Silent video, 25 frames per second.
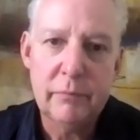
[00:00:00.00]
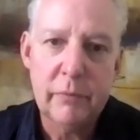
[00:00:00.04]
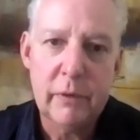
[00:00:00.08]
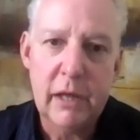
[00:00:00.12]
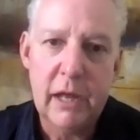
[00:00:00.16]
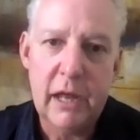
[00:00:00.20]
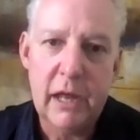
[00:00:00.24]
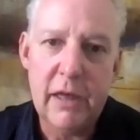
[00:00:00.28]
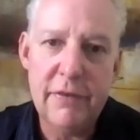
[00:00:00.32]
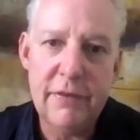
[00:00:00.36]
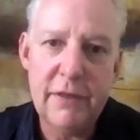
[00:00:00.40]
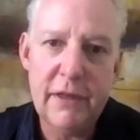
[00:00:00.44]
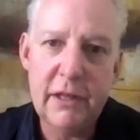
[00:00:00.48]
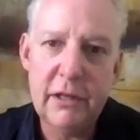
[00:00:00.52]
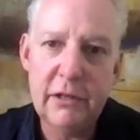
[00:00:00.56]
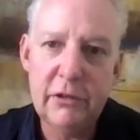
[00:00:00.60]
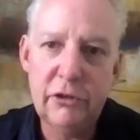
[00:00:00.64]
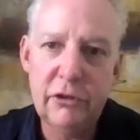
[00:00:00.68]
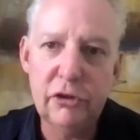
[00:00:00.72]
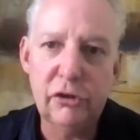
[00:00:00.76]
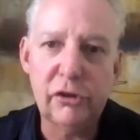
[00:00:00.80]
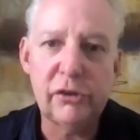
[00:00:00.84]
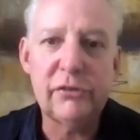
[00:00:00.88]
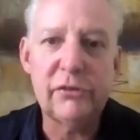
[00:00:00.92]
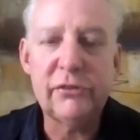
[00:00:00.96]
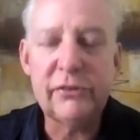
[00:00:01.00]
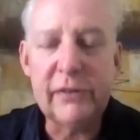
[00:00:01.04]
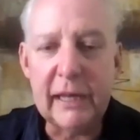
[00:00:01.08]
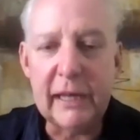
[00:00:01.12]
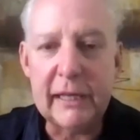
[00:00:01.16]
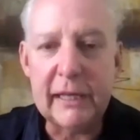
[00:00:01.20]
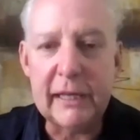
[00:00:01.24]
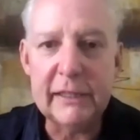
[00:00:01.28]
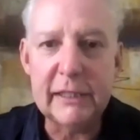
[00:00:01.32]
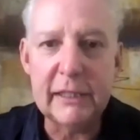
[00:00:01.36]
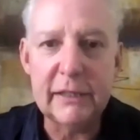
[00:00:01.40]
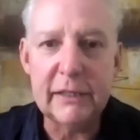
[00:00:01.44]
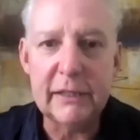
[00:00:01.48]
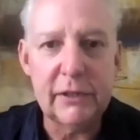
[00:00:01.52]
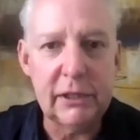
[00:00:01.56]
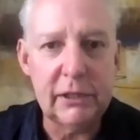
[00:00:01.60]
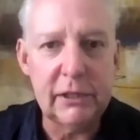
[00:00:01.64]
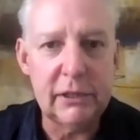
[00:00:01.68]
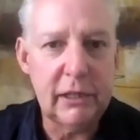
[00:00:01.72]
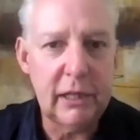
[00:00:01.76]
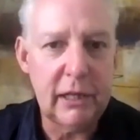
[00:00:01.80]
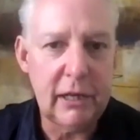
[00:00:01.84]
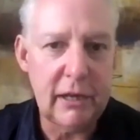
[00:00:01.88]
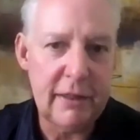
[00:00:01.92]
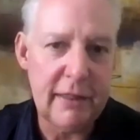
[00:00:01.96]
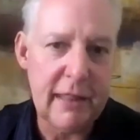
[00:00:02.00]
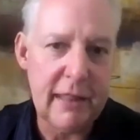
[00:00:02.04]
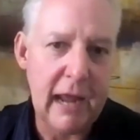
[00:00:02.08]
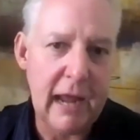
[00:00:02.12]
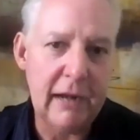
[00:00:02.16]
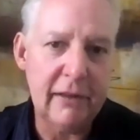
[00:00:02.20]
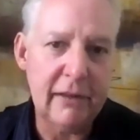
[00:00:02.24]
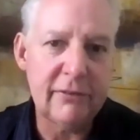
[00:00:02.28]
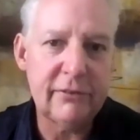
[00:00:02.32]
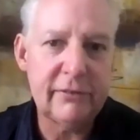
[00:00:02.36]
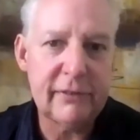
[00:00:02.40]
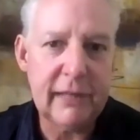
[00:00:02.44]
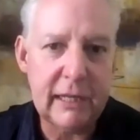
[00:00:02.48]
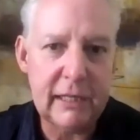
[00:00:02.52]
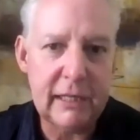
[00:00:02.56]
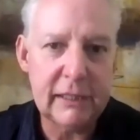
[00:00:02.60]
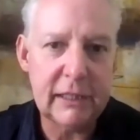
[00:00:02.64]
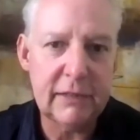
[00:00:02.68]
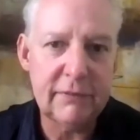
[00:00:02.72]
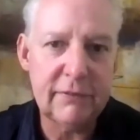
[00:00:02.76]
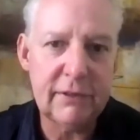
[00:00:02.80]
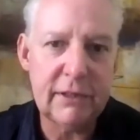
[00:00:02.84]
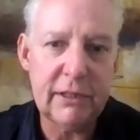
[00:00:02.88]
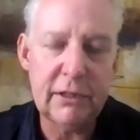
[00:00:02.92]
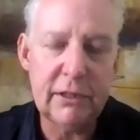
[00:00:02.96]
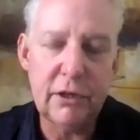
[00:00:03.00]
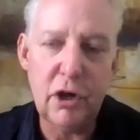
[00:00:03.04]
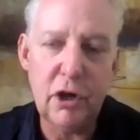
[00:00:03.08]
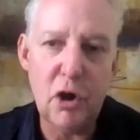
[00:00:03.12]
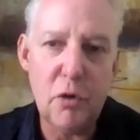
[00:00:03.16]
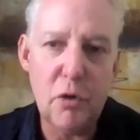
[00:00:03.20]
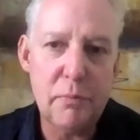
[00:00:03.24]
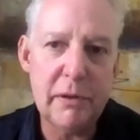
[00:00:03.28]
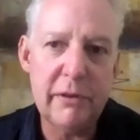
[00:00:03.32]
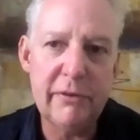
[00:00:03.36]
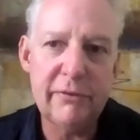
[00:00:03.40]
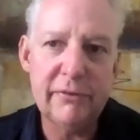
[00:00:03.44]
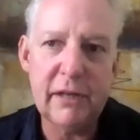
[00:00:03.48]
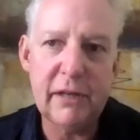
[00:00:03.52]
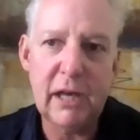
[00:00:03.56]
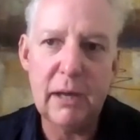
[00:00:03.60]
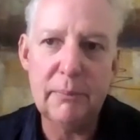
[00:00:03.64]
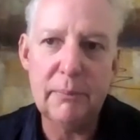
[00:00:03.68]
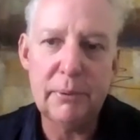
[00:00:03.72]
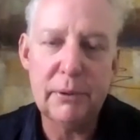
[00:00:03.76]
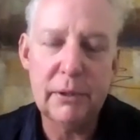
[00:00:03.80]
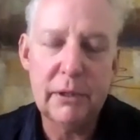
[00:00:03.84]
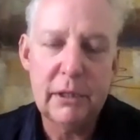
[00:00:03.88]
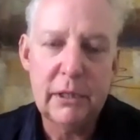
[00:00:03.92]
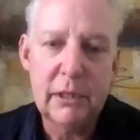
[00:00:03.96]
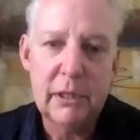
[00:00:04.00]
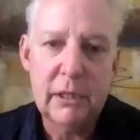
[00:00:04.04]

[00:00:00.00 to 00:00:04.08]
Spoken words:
and then your estate giving. And that estate giving opens up